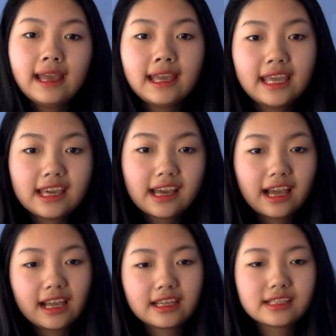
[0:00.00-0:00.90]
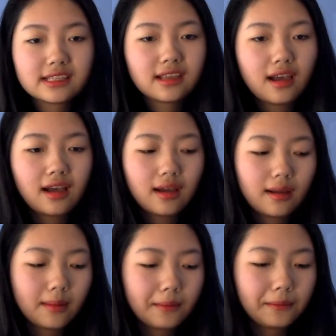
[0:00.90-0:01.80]
Hey guys,
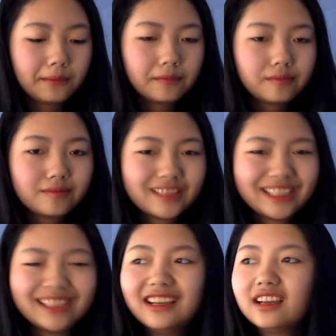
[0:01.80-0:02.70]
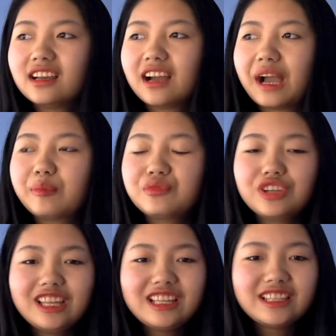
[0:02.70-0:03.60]
I'm
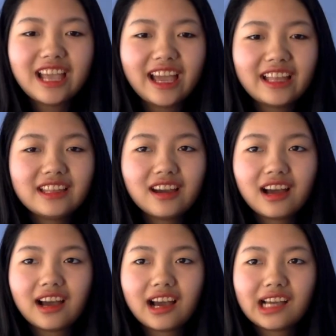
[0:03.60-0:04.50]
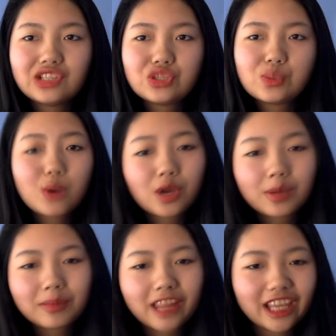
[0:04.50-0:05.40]
really dead. I just woke
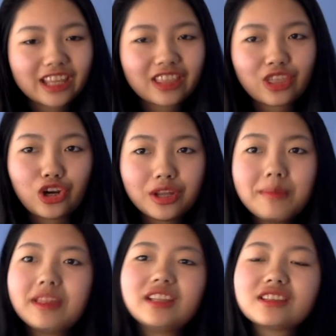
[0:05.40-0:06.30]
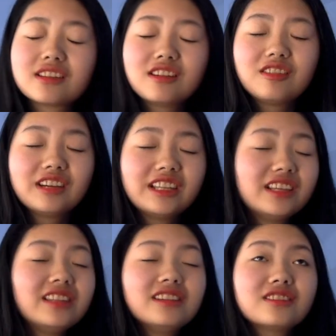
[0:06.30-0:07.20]
up like 30 minutes ago and
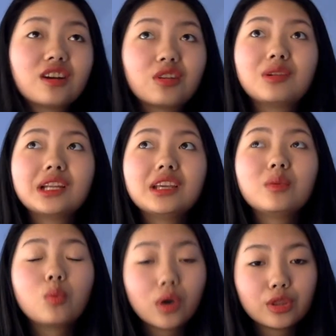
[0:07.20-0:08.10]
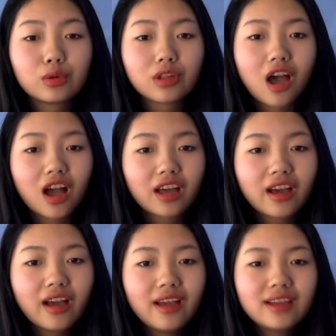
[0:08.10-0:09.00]
it is already 1 o'clock.
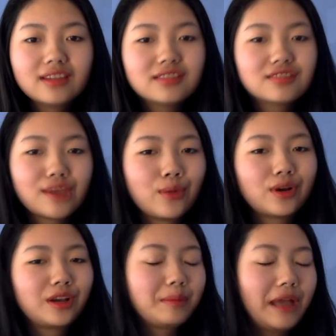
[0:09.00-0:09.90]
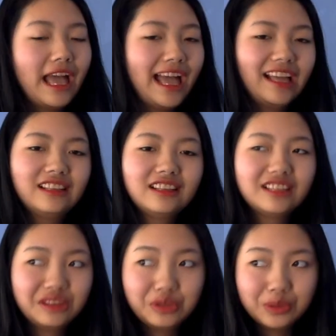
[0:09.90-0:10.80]
So I woke up at
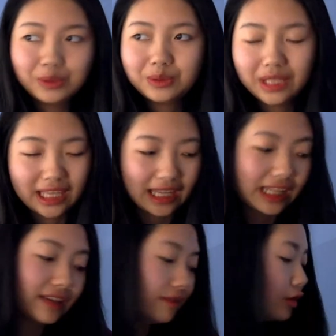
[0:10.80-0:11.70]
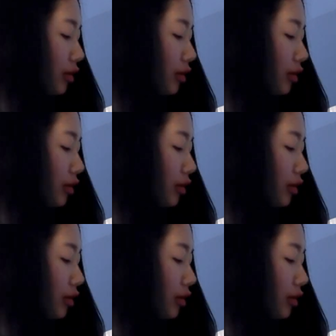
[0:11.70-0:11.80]
noon and I didn't even